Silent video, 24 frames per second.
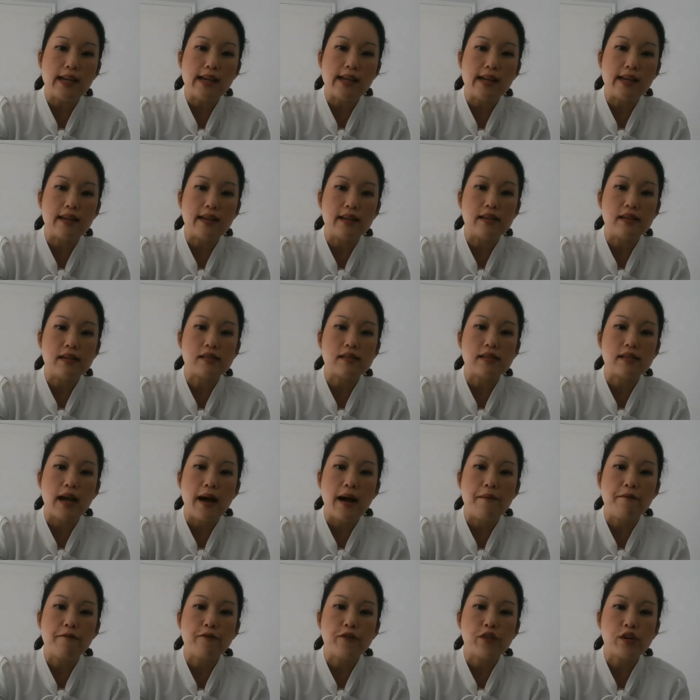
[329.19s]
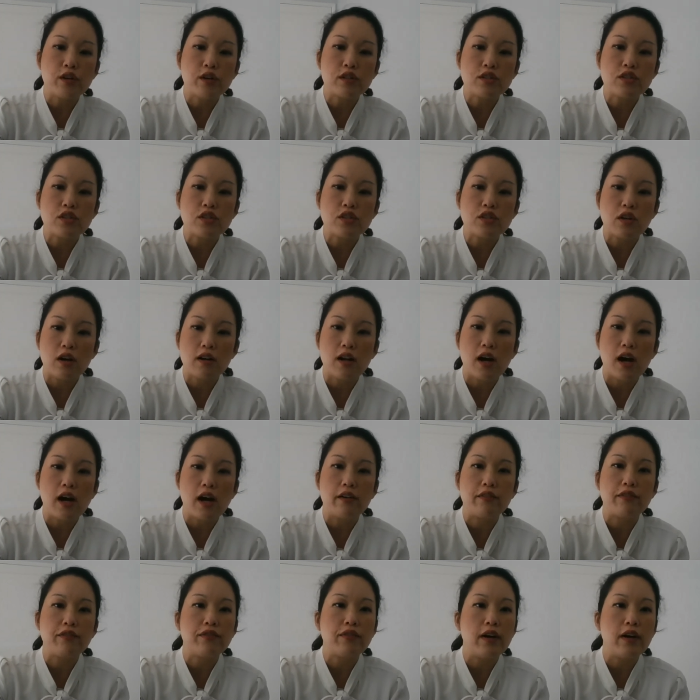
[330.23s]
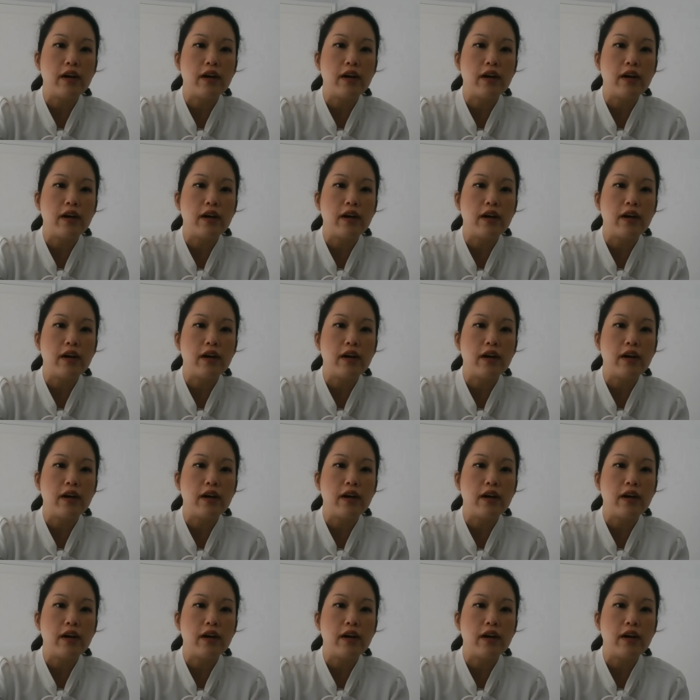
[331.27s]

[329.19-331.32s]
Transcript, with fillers: is um, first start off,